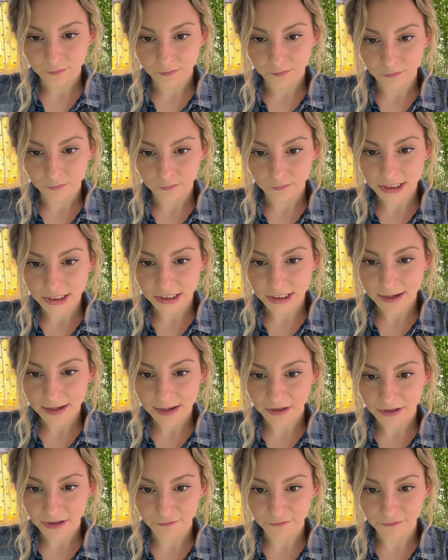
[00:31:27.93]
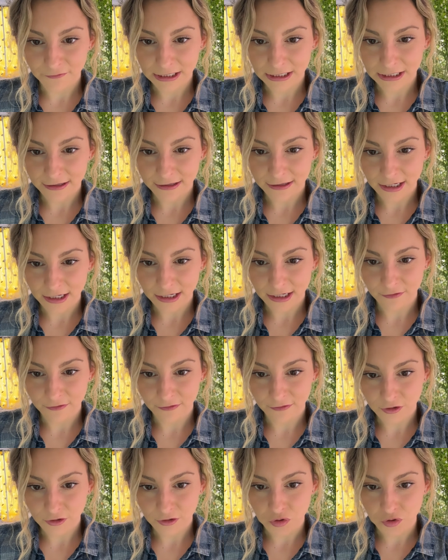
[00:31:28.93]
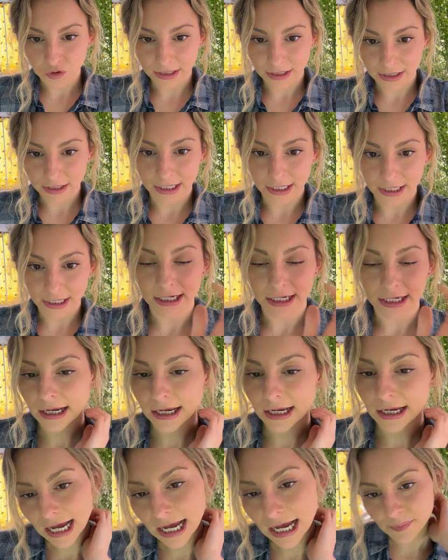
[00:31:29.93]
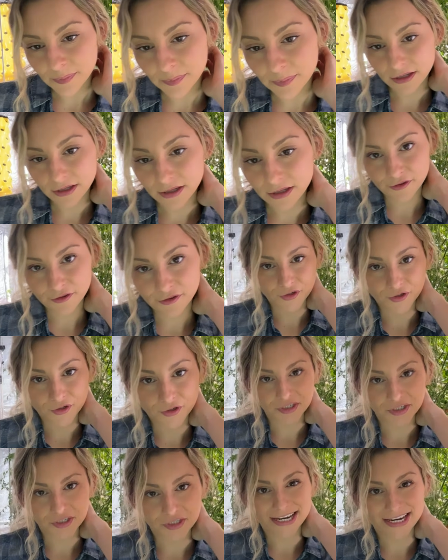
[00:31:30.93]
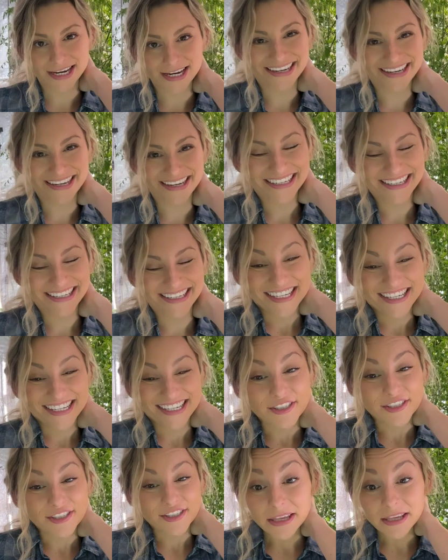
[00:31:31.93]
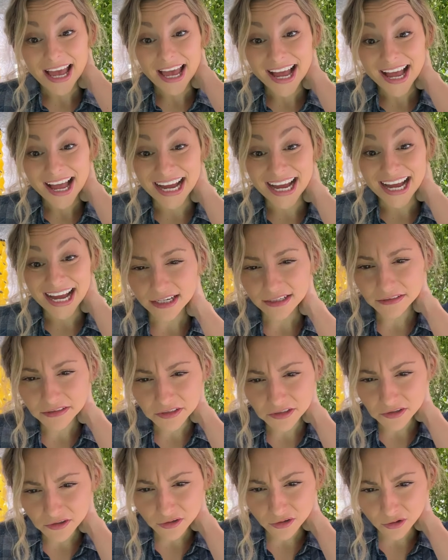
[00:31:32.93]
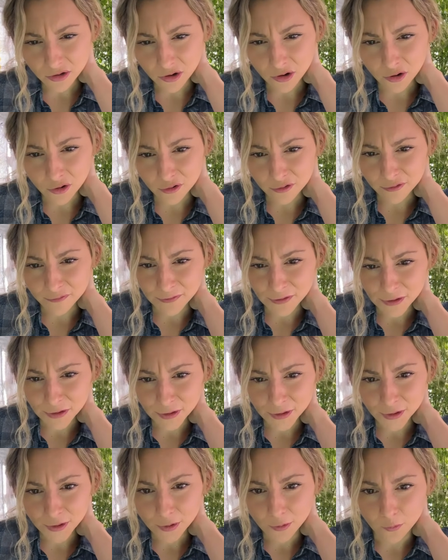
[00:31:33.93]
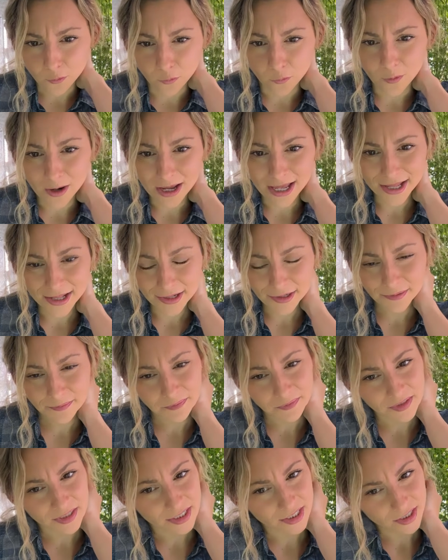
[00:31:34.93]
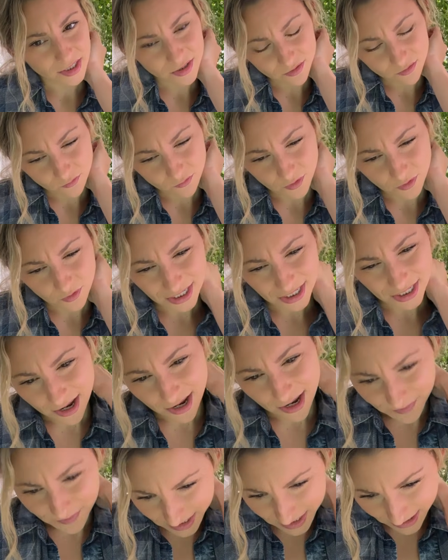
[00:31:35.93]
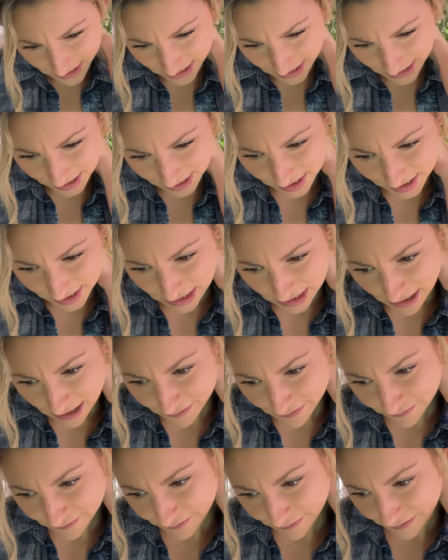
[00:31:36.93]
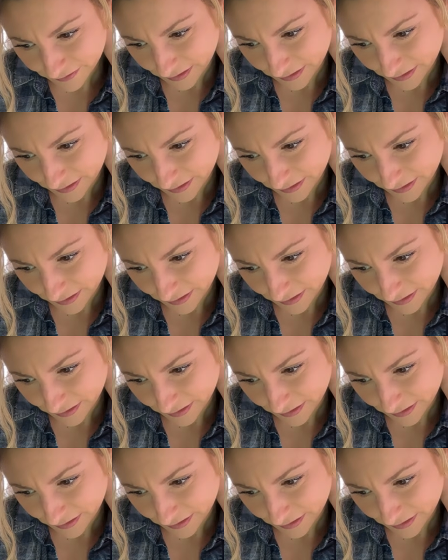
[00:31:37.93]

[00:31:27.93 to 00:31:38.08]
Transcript: What's up, Nivrity? Thank you for joining. Happy Thursday. So yeah, I get a little overwhelmed when it comes to this stuff.